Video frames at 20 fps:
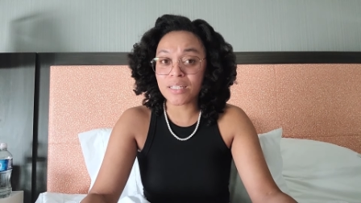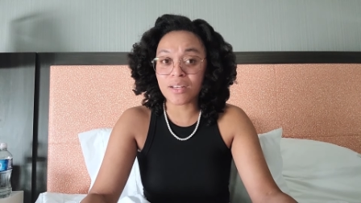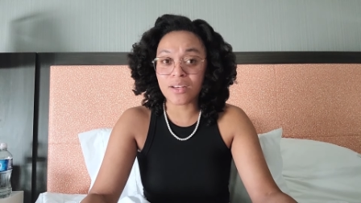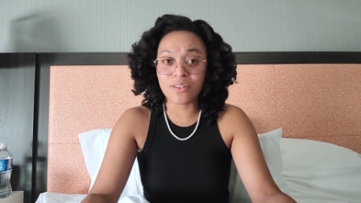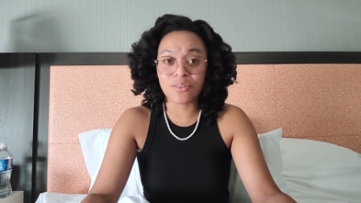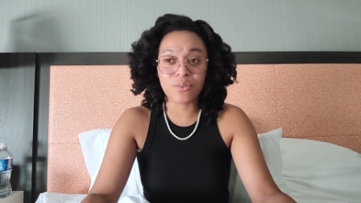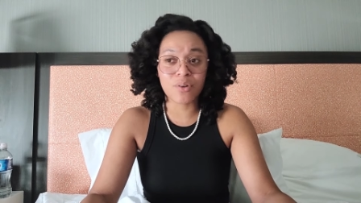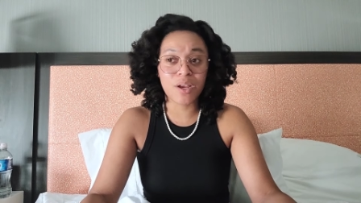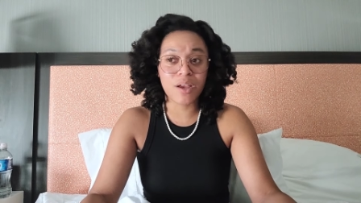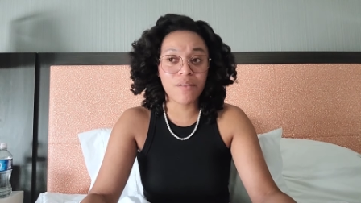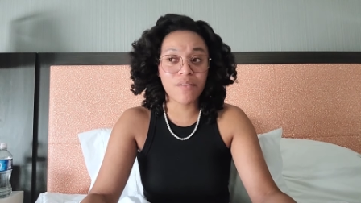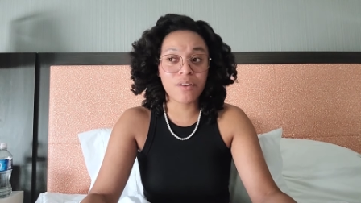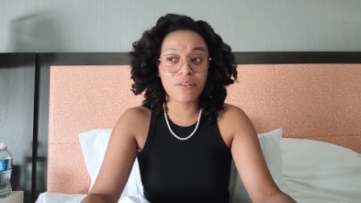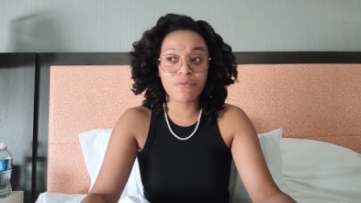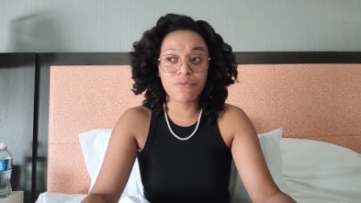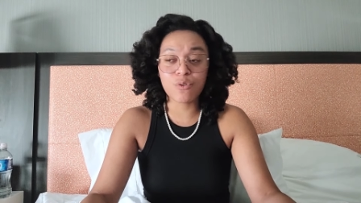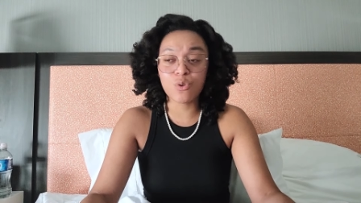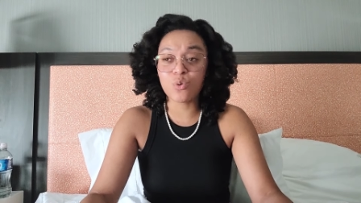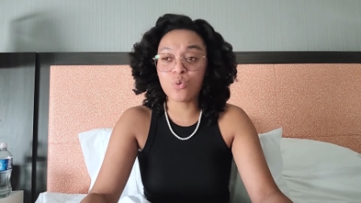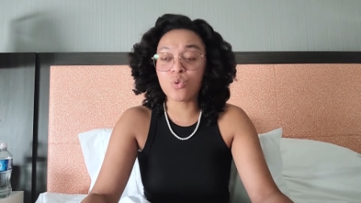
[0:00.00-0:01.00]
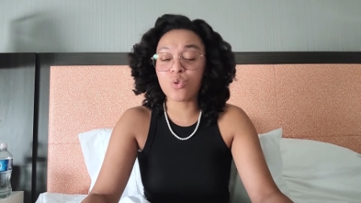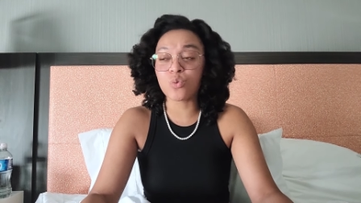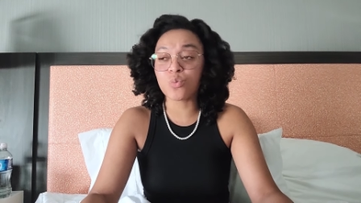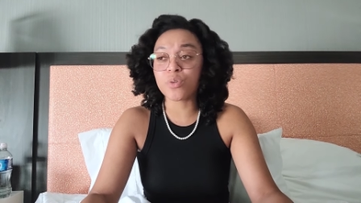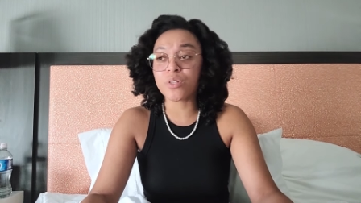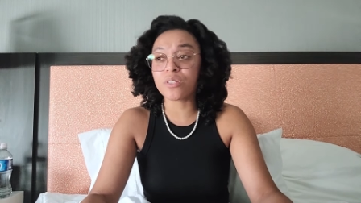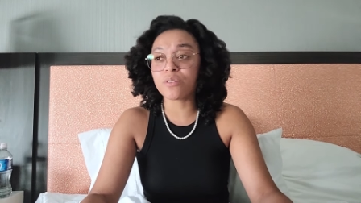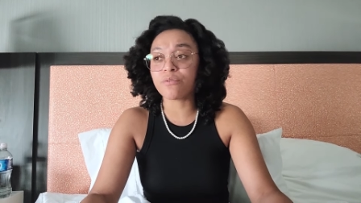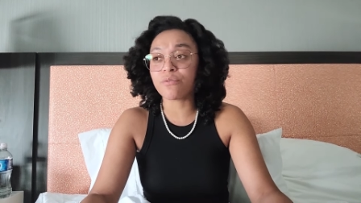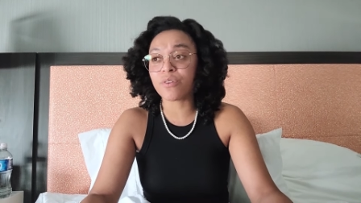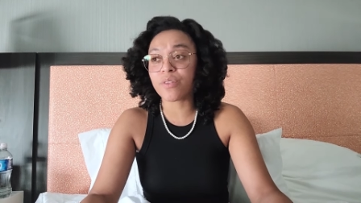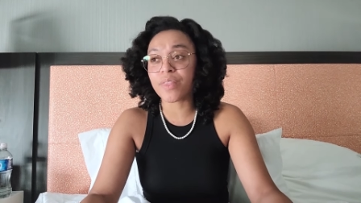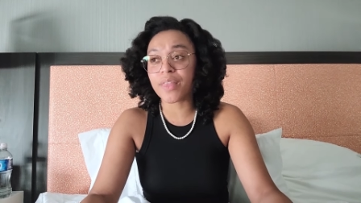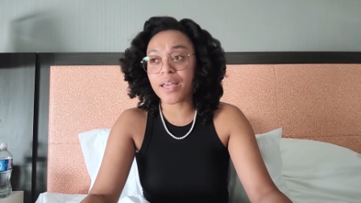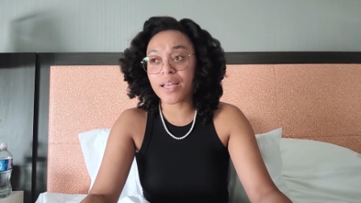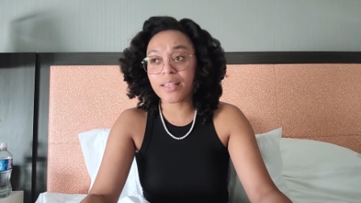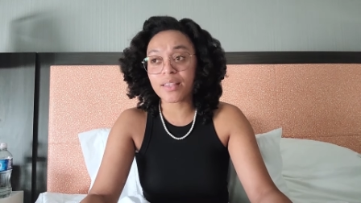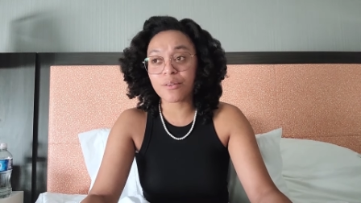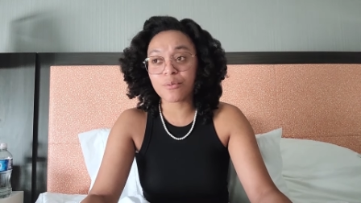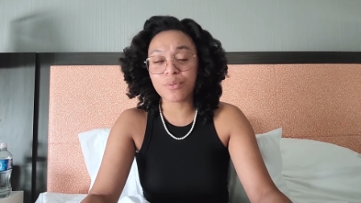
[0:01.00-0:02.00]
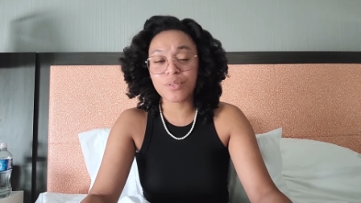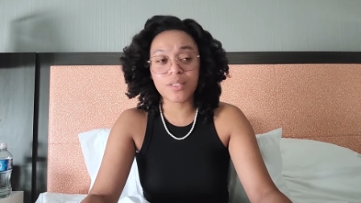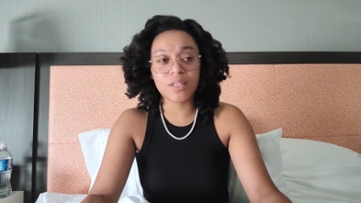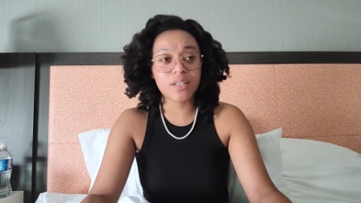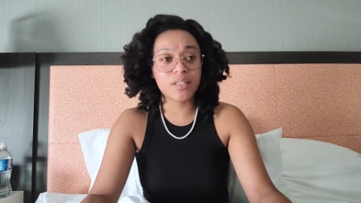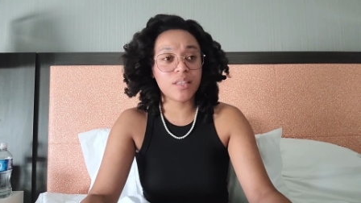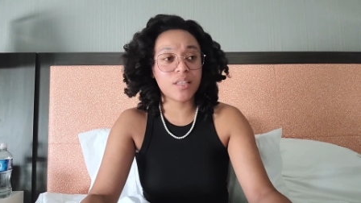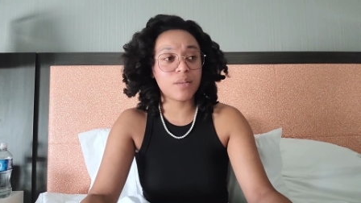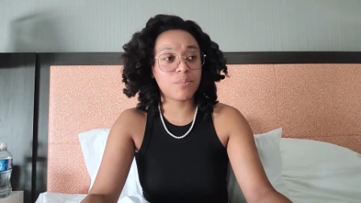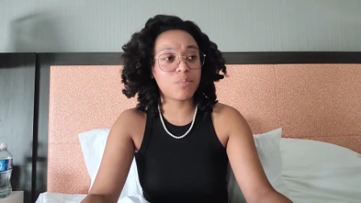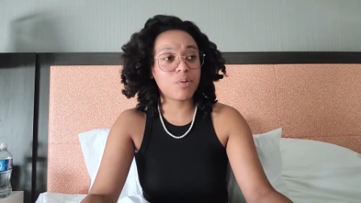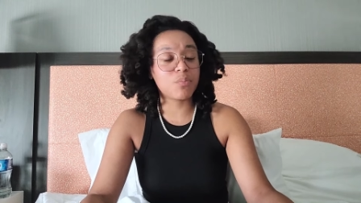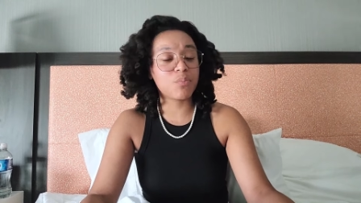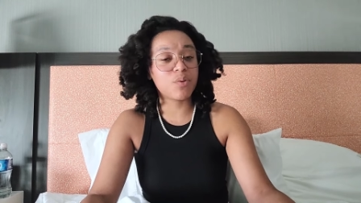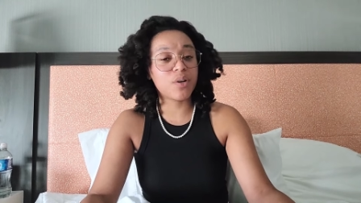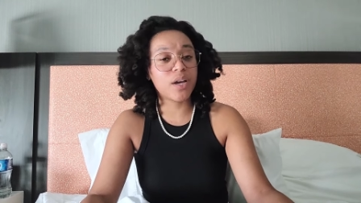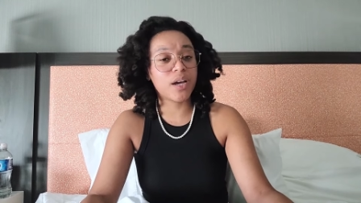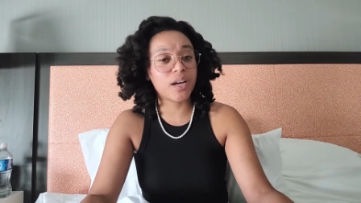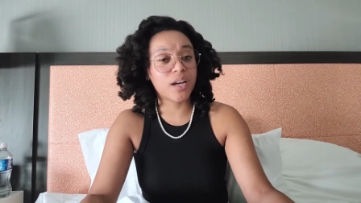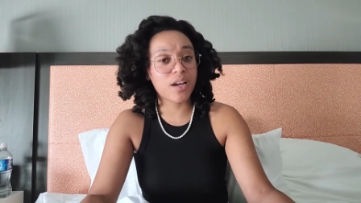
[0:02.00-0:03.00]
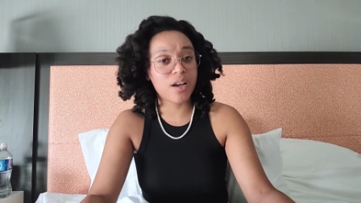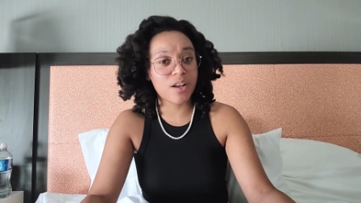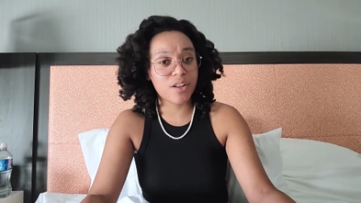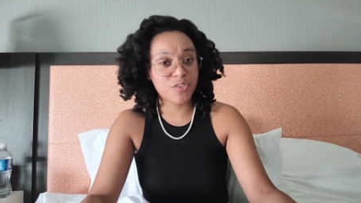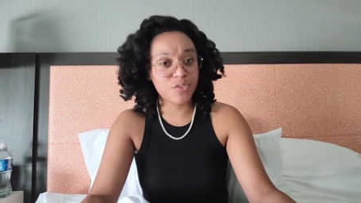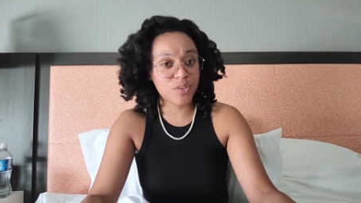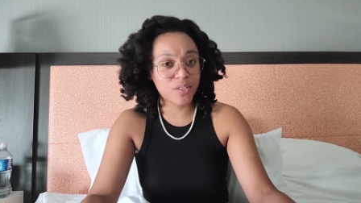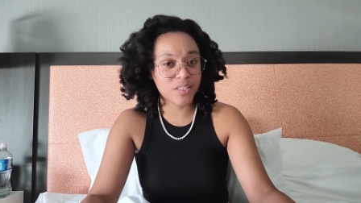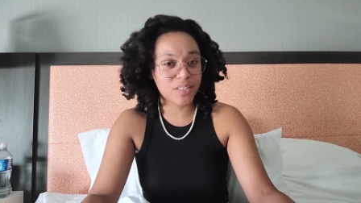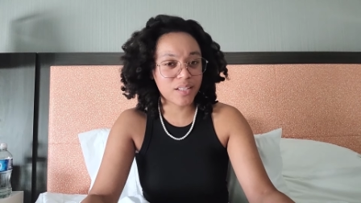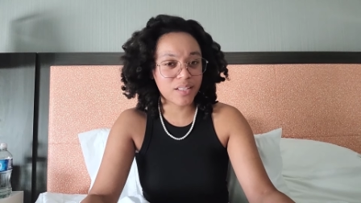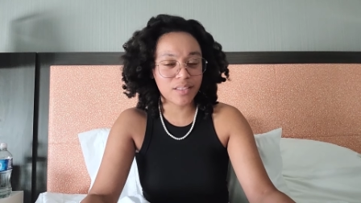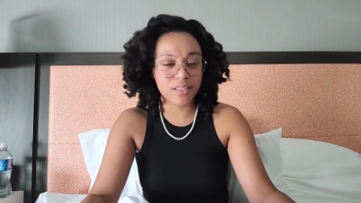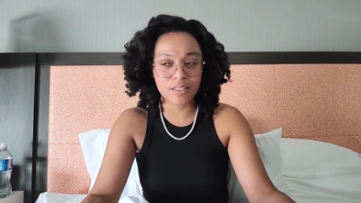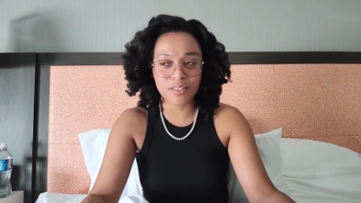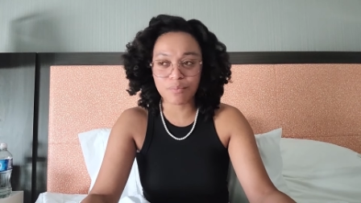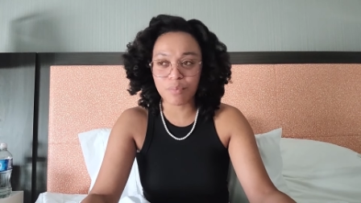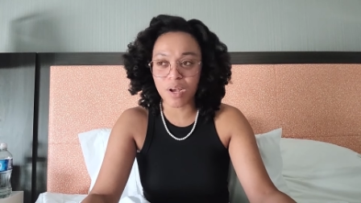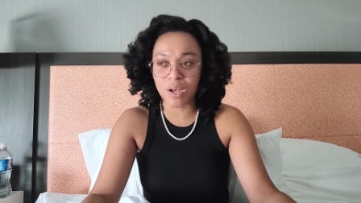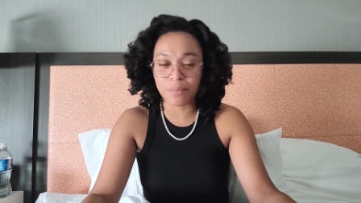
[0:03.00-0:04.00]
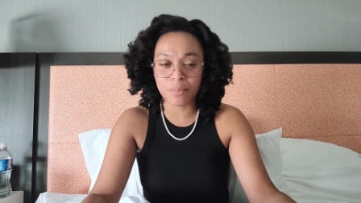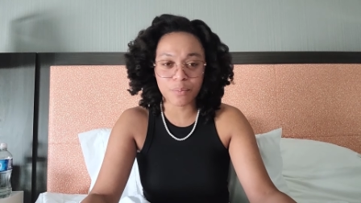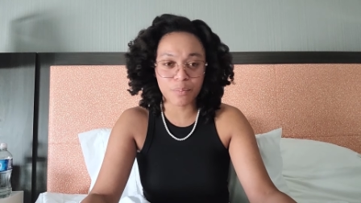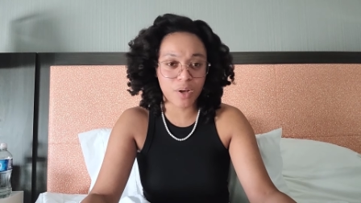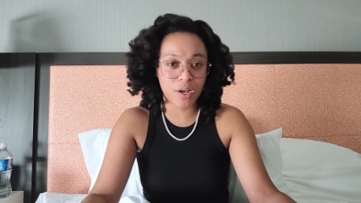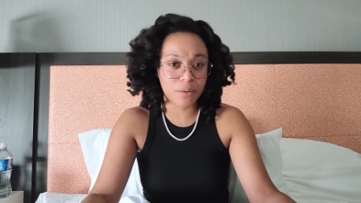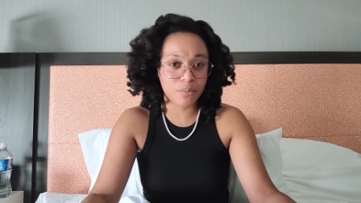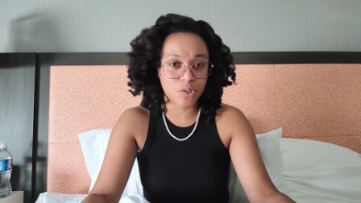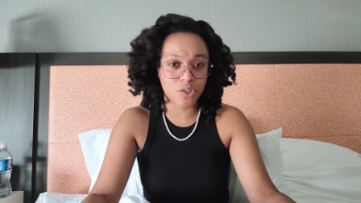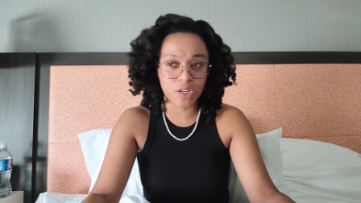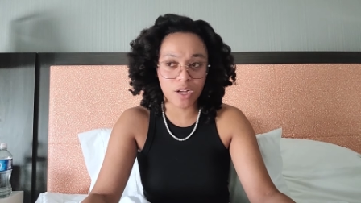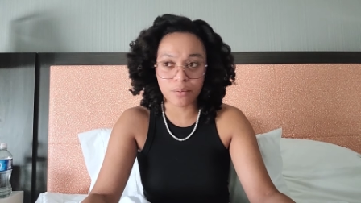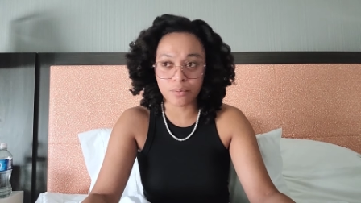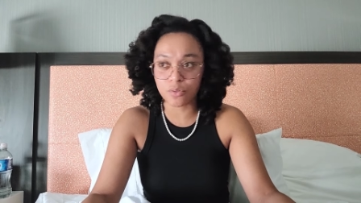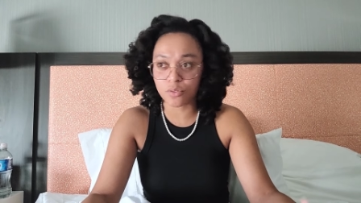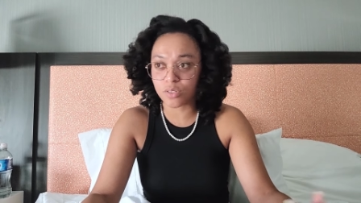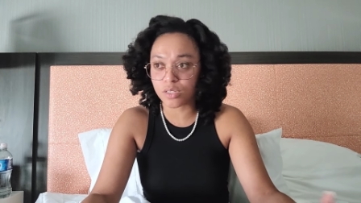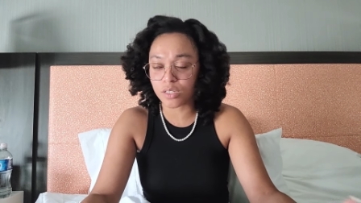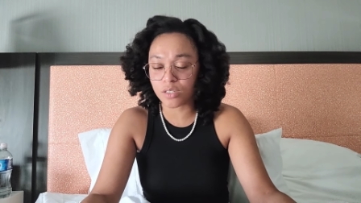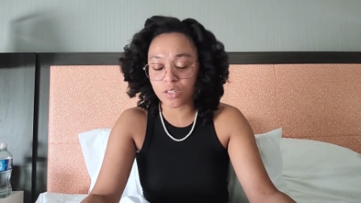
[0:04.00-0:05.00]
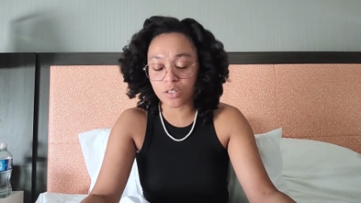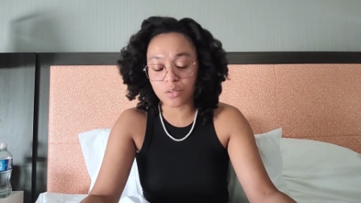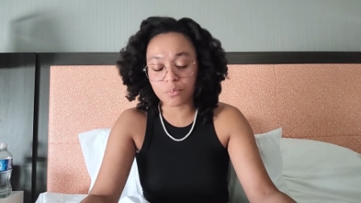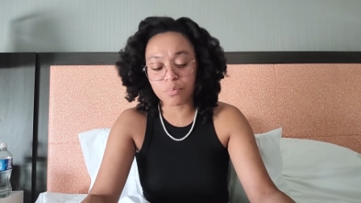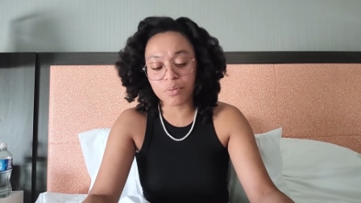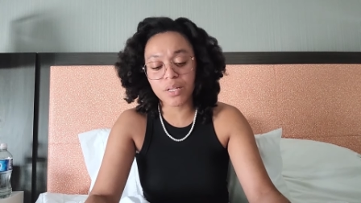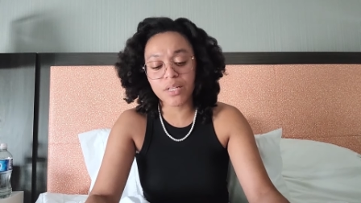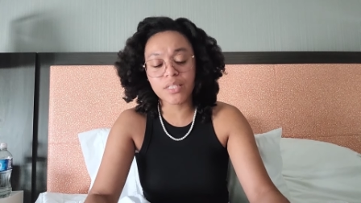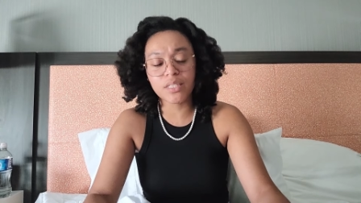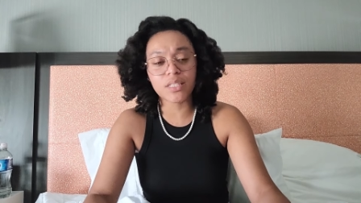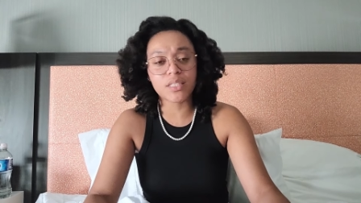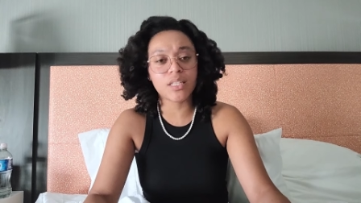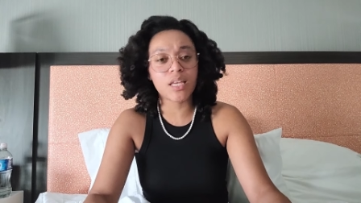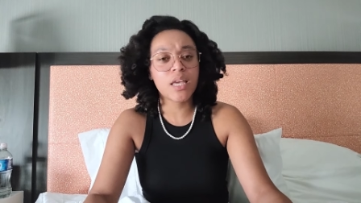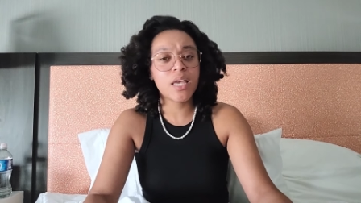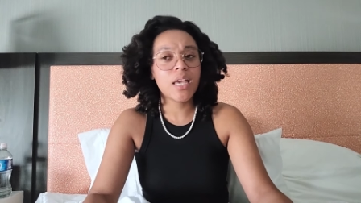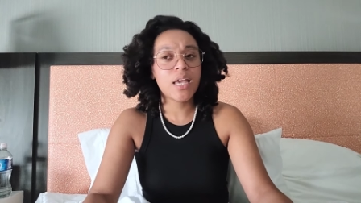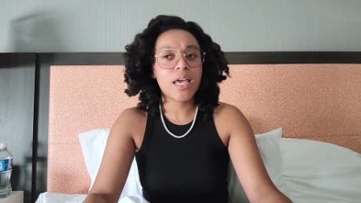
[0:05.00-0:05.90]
Y'all don't have any food. And the reason for that, they were saying that people had contracts like these mom and pop shops or these other places.